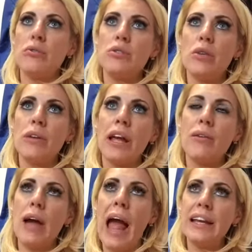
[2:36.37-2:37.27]
So
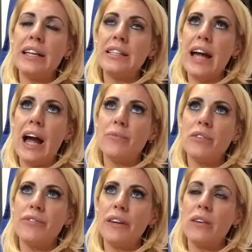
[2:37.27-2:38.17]
like any time
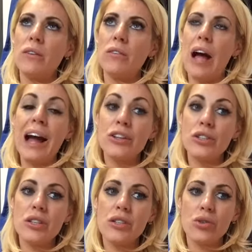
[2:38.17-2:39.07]
you feel
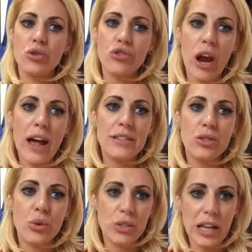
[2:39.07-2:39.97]
anxious or
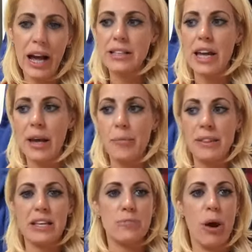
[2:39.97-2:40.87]
stressed or sad, it'll be
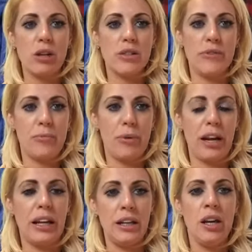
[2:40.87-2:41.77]
this part of the
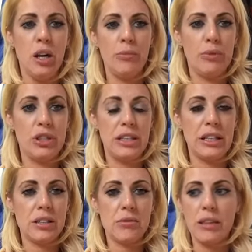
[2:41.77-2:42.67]
brain which
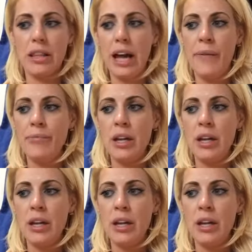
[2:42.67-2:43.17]
deals with that.